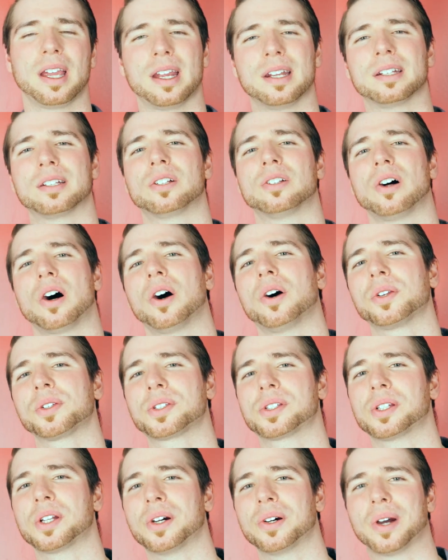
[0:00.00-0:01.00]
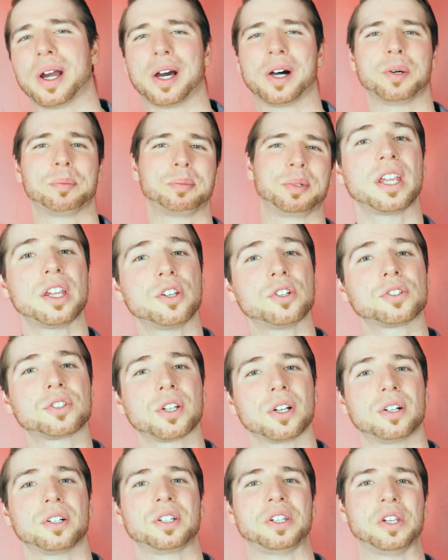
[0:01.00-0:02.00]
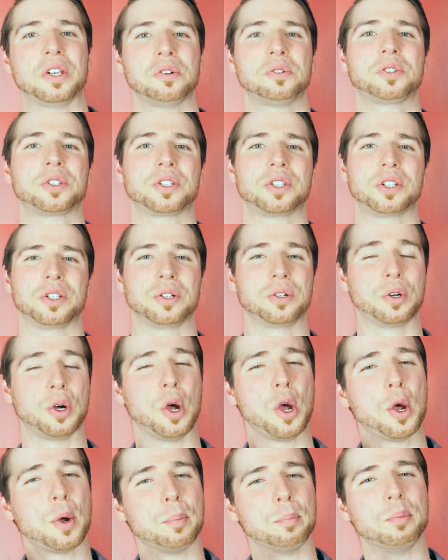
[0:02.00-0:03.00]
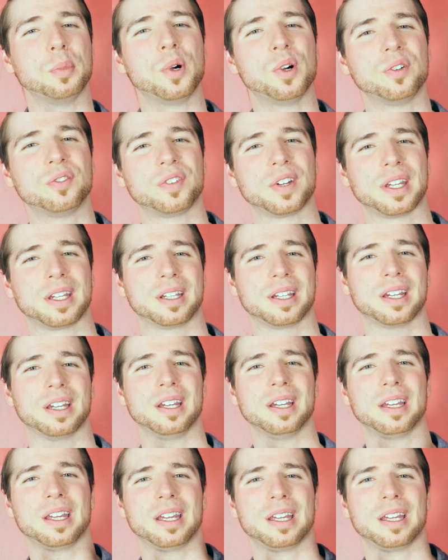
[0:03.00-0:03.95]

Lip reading: And it'll also help get your tongue used to moving